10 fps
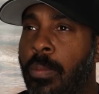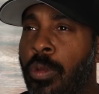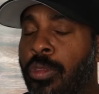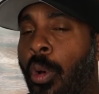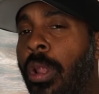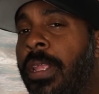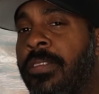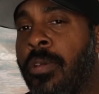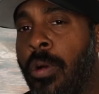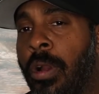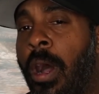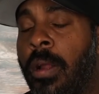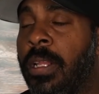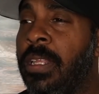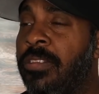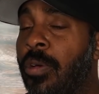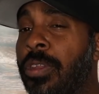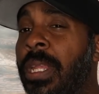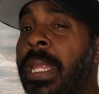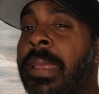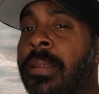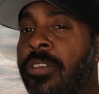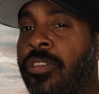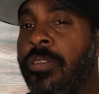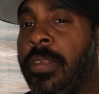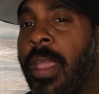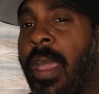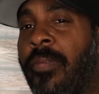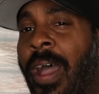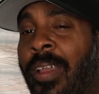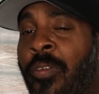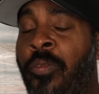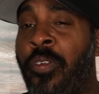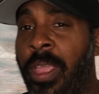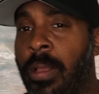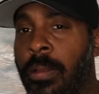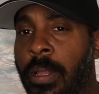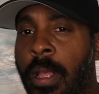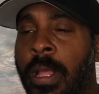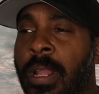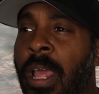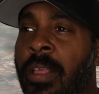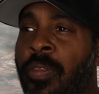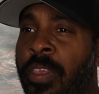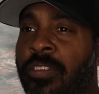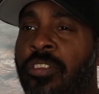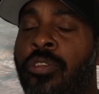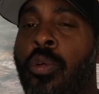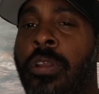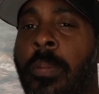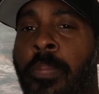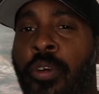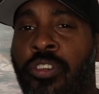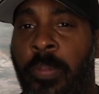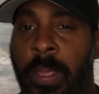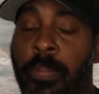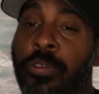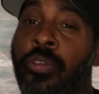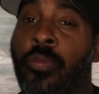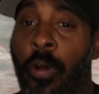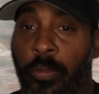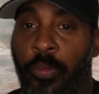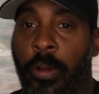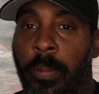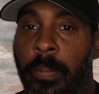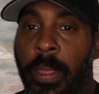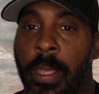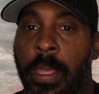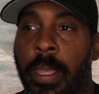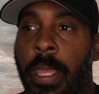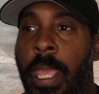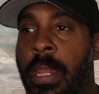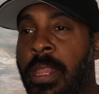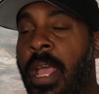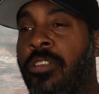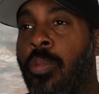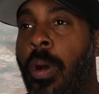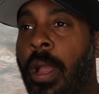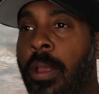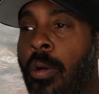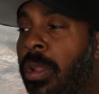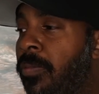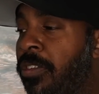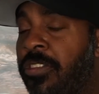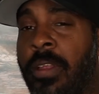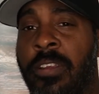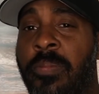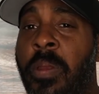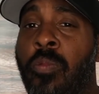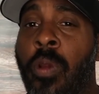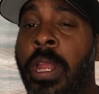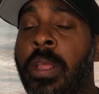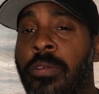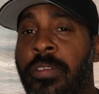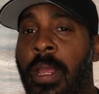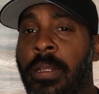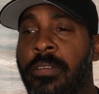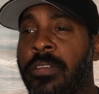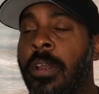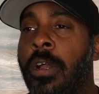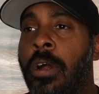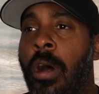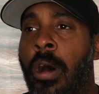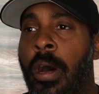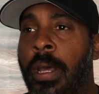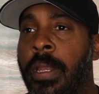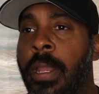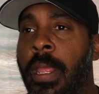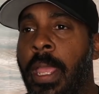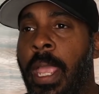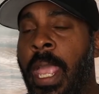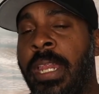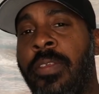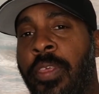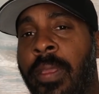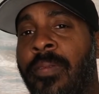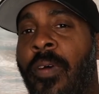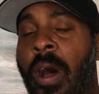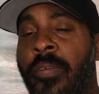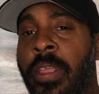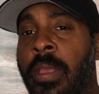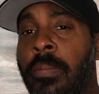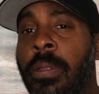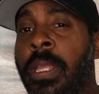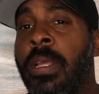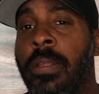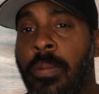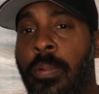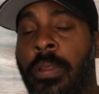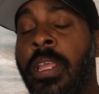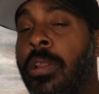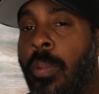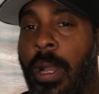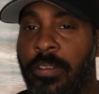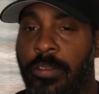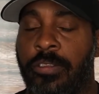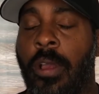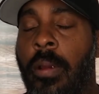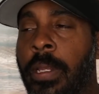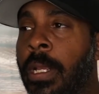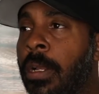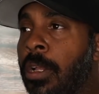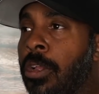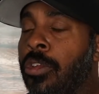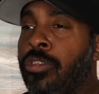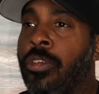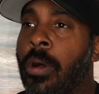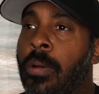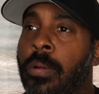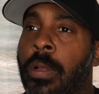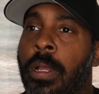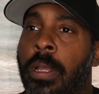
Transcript: with all that's going on, at least all the legal issues he has, I feel like this is going to push people to vote for him. And that's why all of a sudden it's been radio silence on anything involving him legal-wise. Sorry. So,